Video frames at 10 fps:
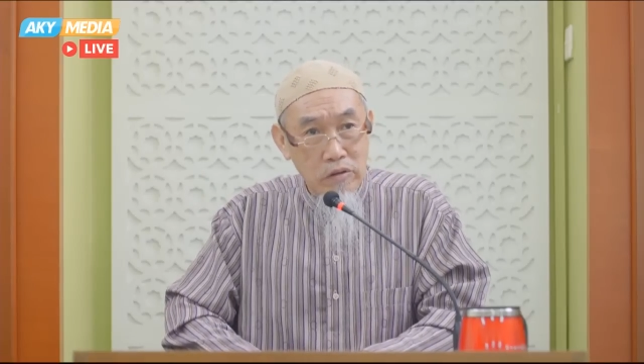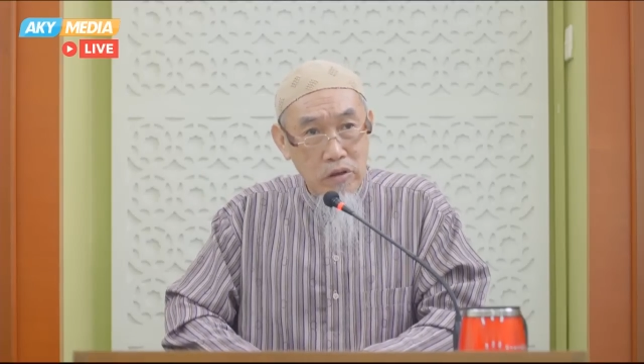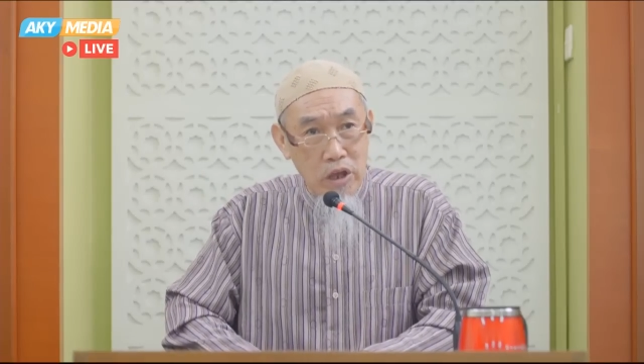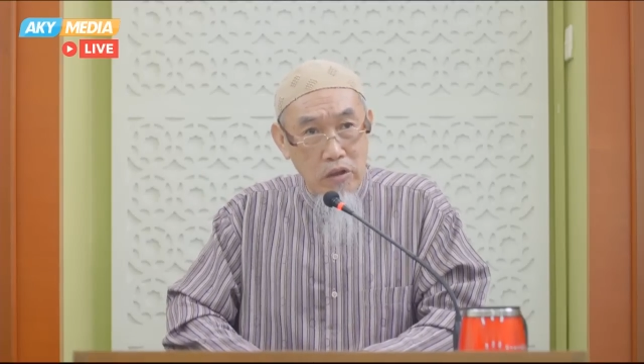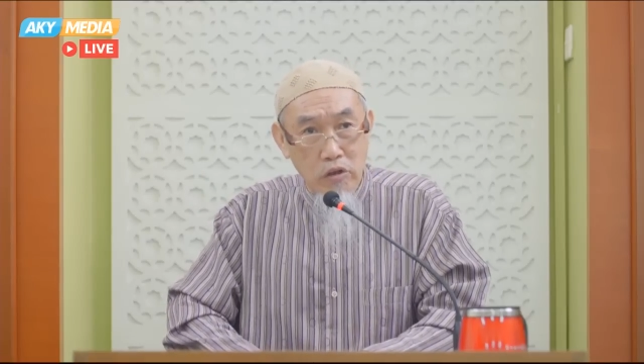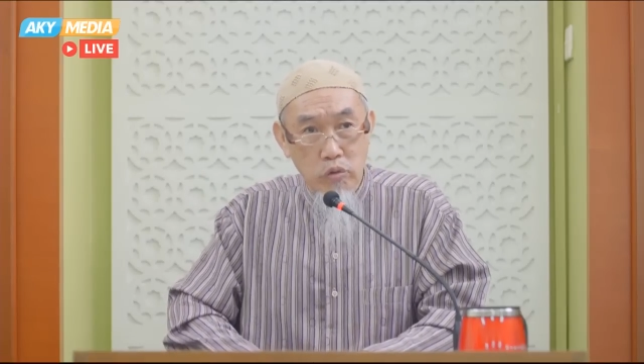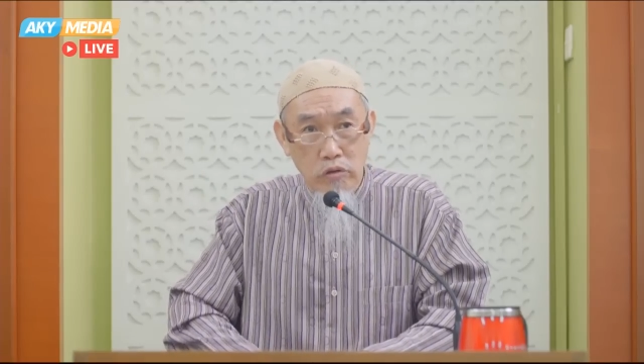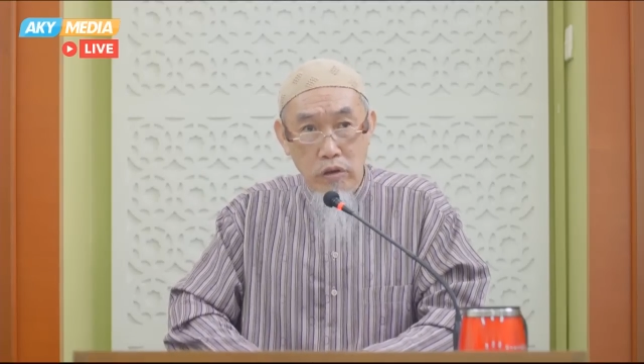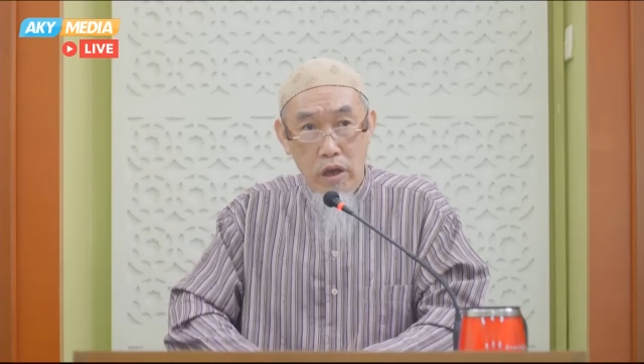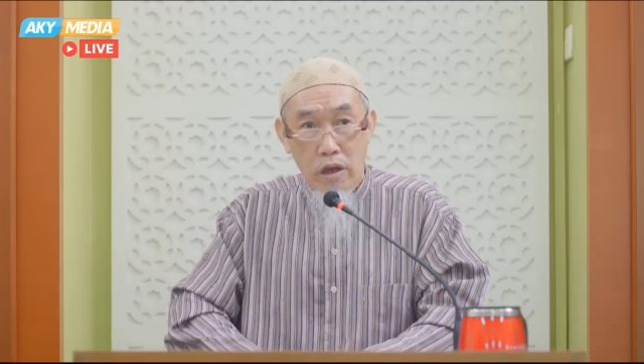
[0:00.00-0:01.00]
In this
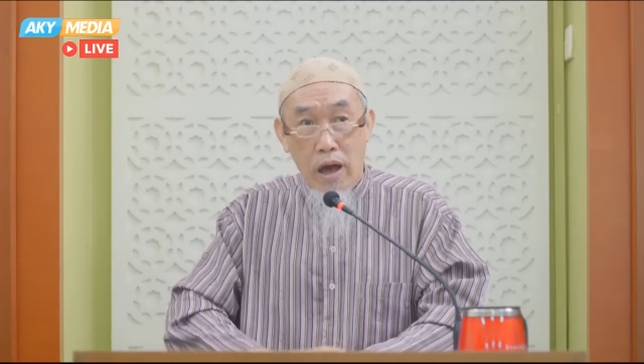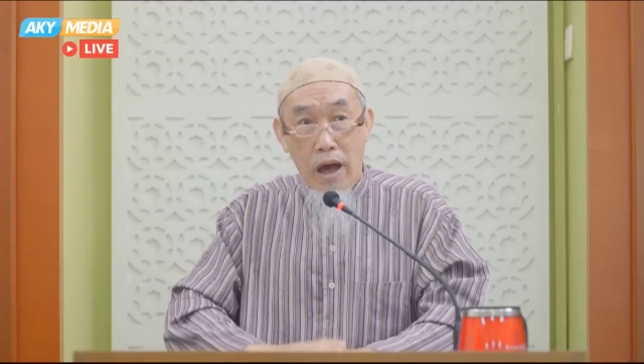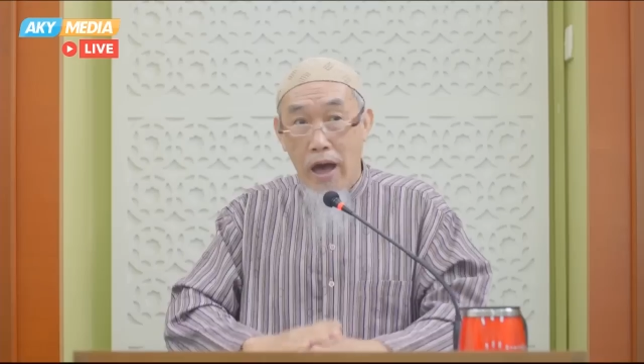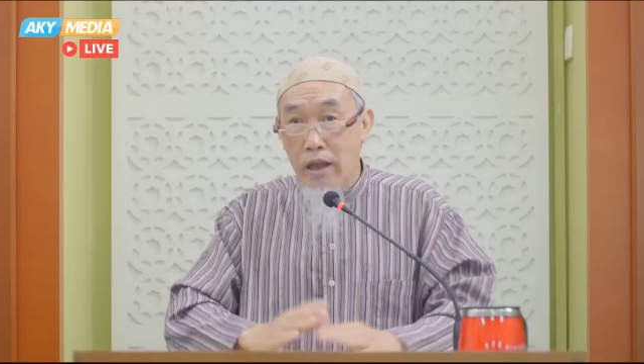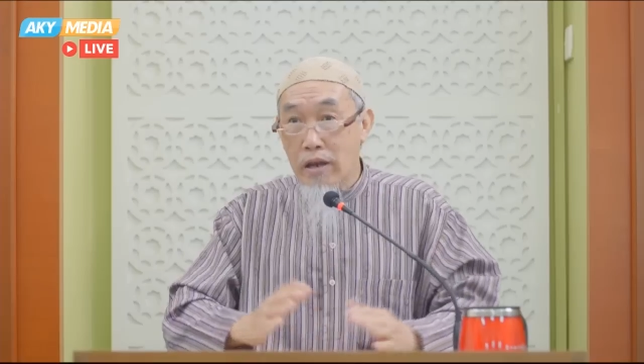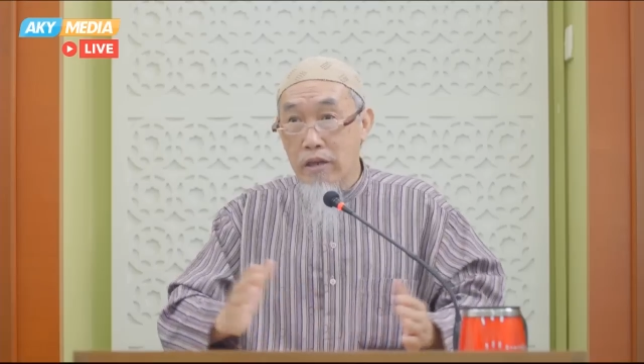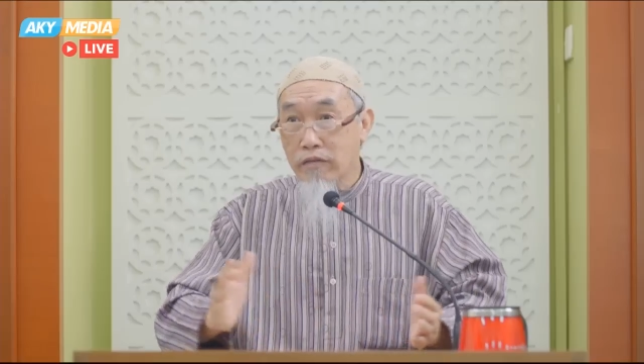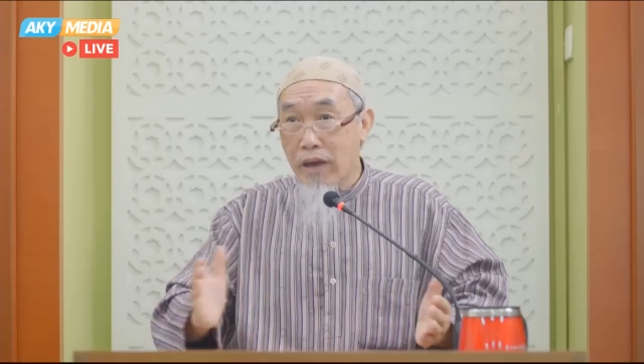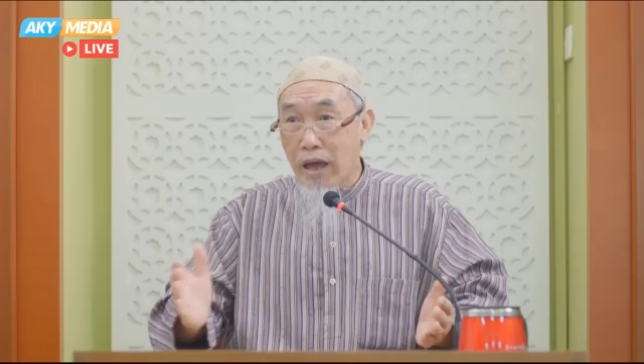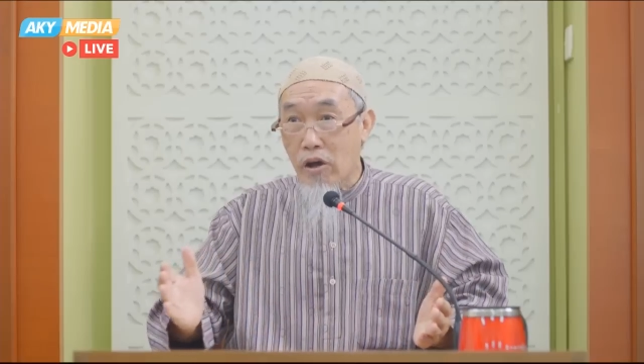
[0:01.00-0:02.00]
way, I
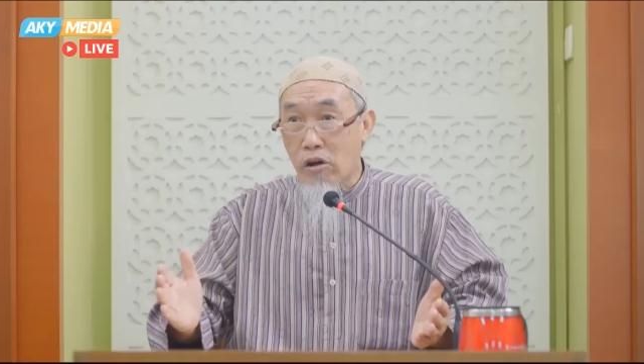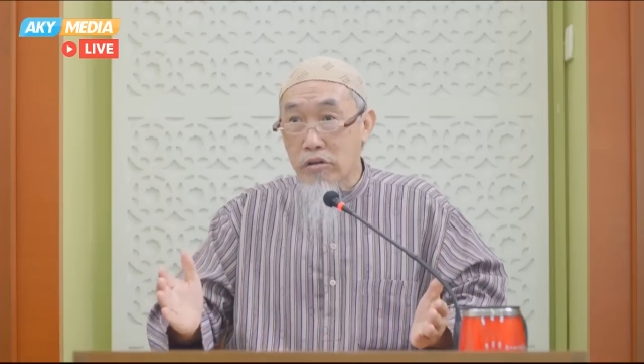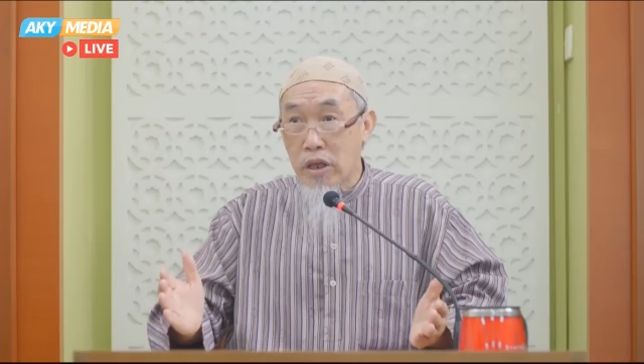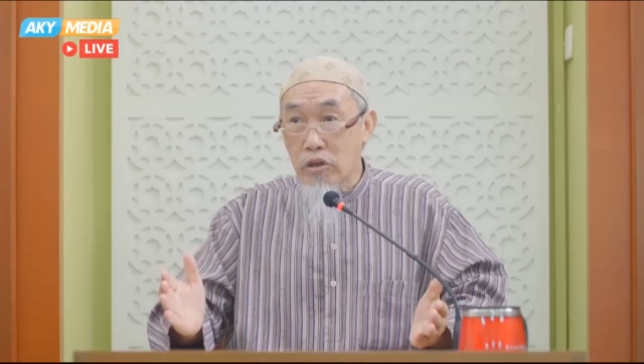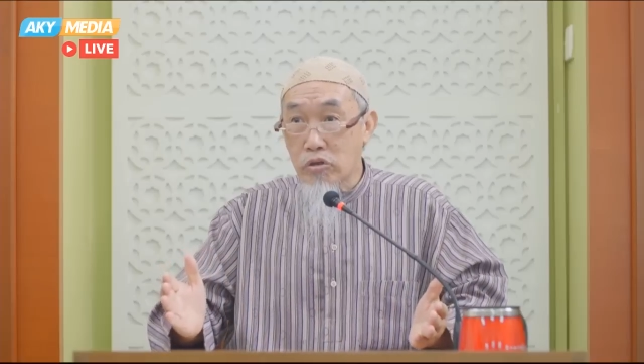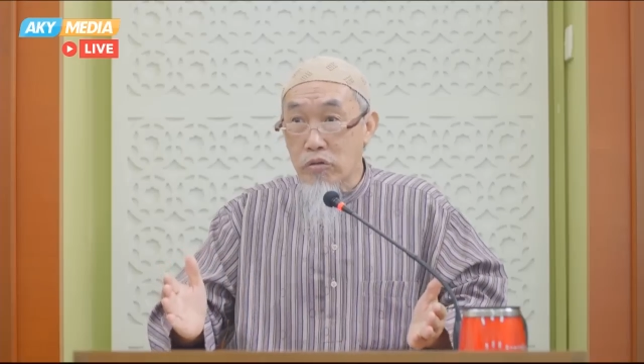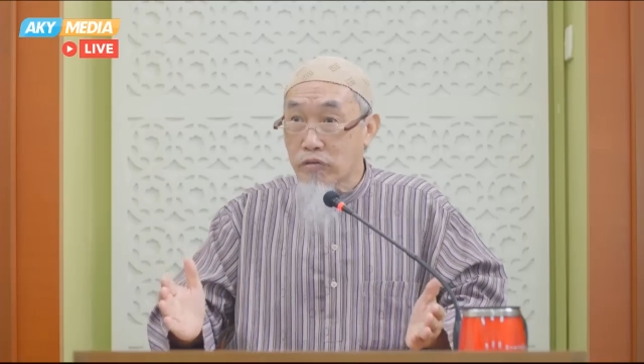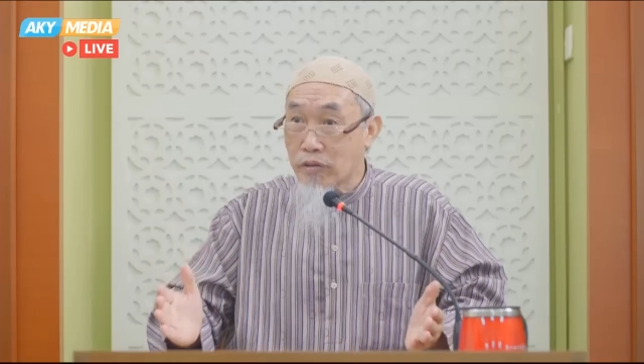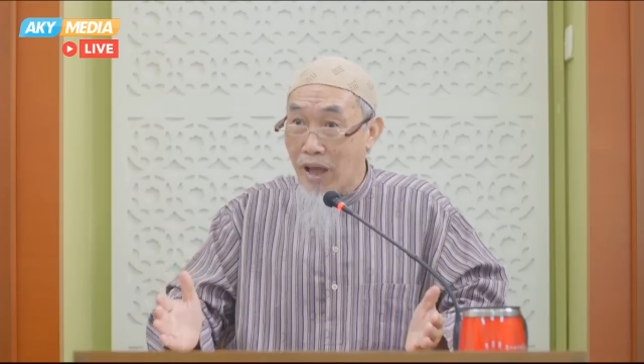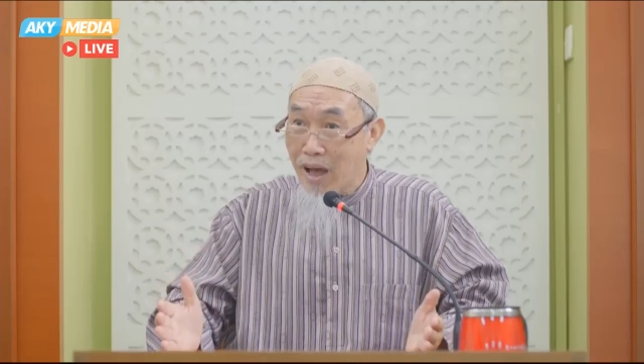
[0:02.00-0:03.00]
live according to
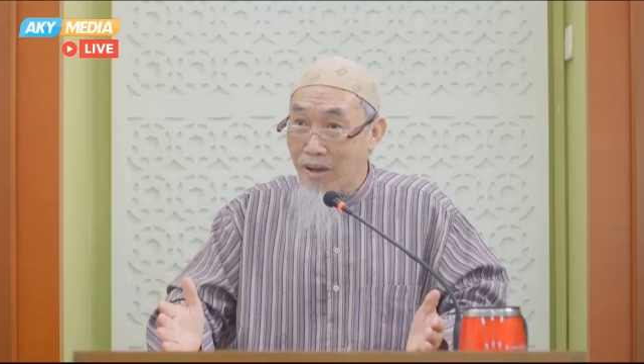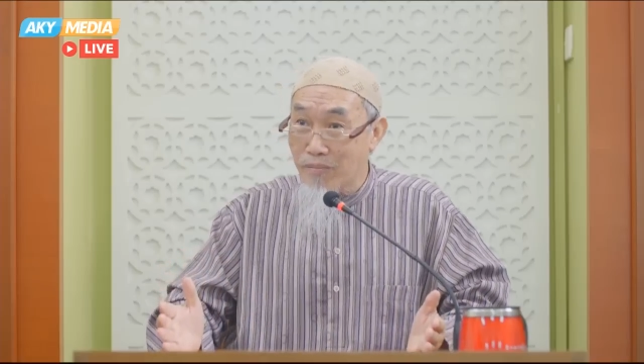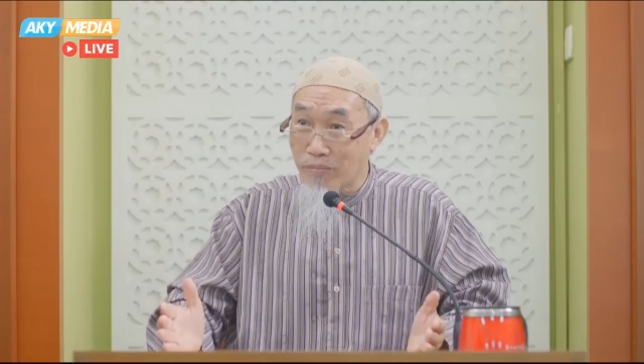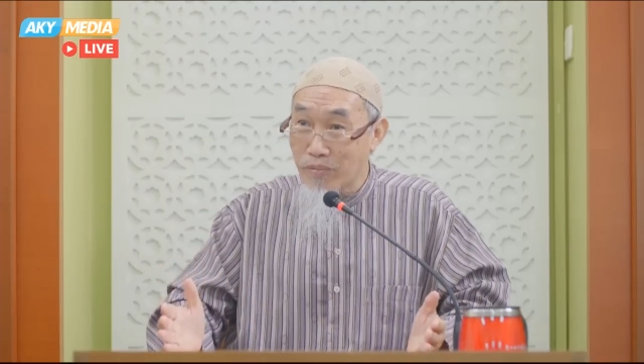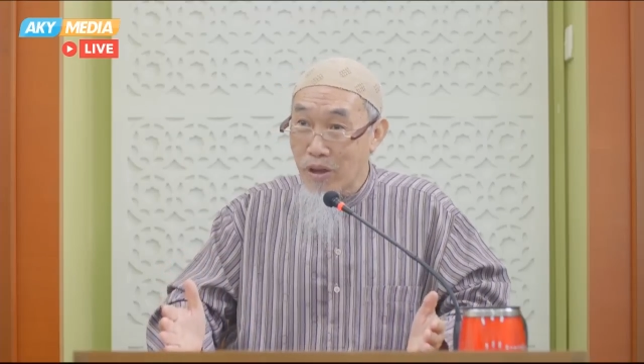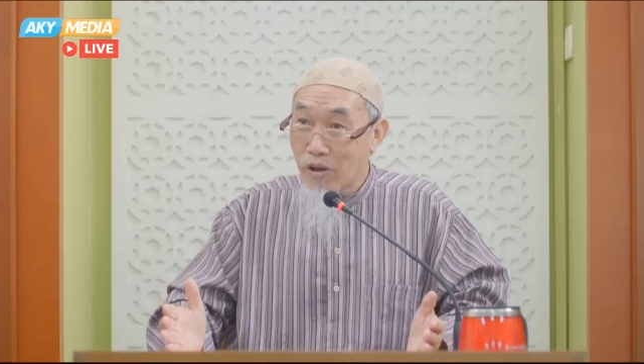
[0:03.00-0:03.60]
Islam.